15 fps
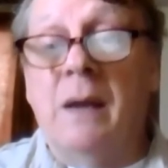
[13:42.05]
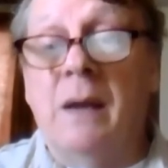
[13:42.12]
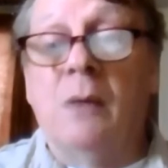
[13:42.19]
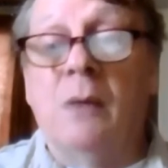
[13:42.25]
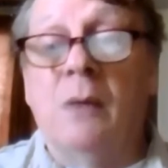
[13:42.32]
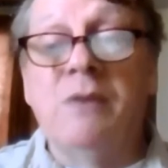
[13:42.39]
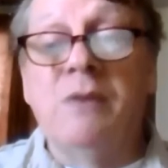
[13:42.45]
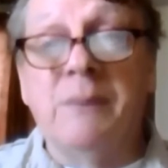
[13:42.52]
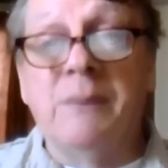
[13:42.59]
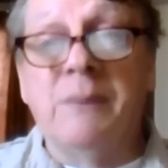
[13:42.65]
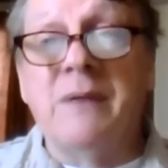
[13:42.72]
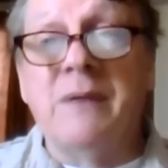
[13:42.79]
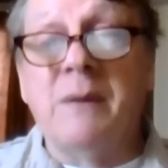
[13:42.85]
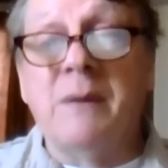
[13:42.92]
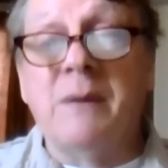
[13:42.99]
We've been
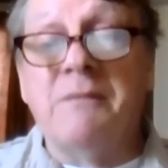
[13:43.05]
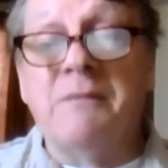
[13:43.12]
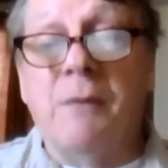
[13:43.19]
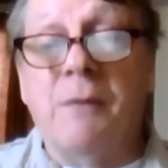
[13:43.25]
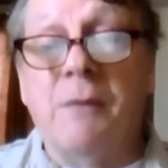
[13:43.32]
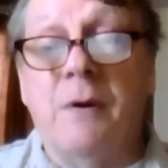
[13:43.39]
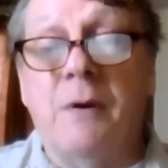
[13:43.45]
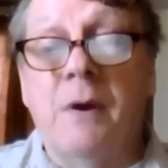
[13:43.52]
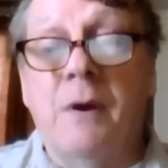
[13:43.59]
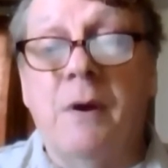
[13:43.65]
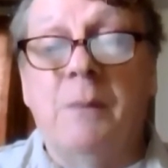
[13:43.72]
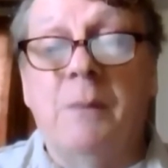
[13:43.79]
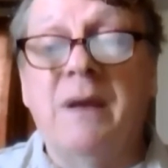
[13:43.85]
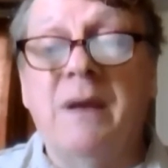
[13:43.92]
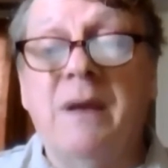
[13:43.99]
there before,
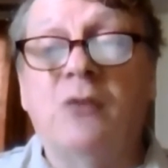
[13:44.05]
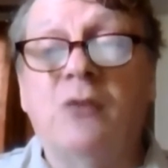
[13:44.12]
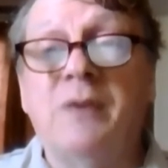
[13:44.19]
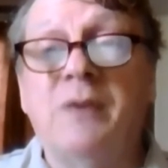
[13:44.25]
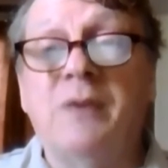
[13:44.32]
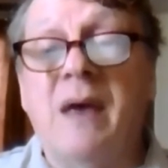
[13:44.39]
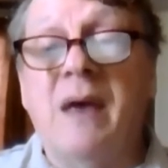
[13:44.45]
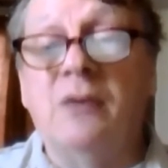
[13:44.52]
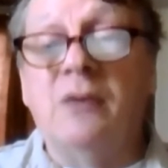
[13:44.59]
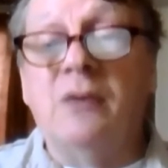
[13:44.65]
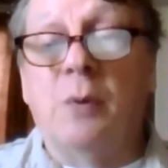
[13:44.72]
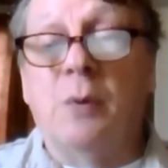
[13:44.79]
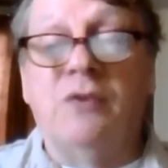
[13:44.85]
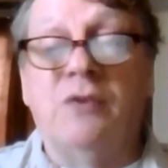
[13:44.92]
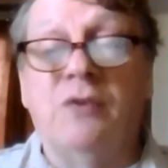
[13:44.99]
because with
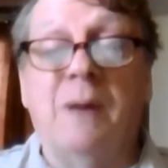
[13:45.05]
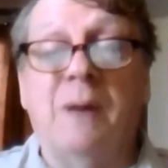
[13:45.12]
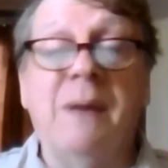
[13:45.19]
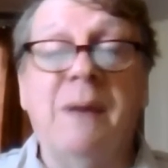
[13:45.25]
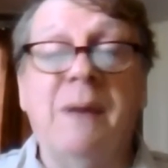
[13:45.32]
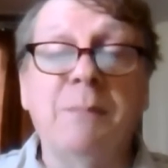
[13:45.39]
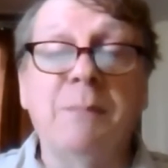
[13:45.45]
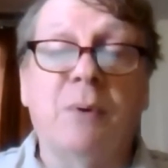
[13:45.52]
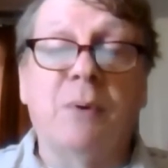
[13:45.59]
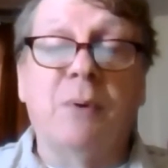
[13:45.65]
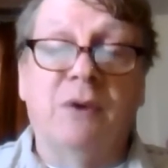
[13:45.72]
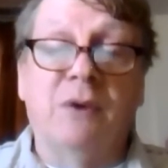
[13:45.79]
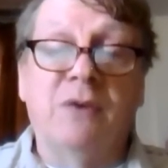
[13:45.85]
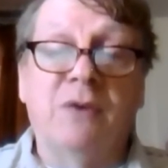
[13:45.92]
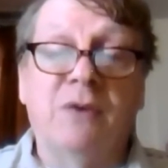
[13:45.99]
exports come
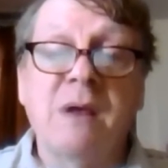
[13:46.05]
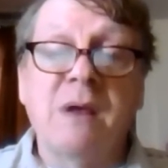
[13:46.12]
imports,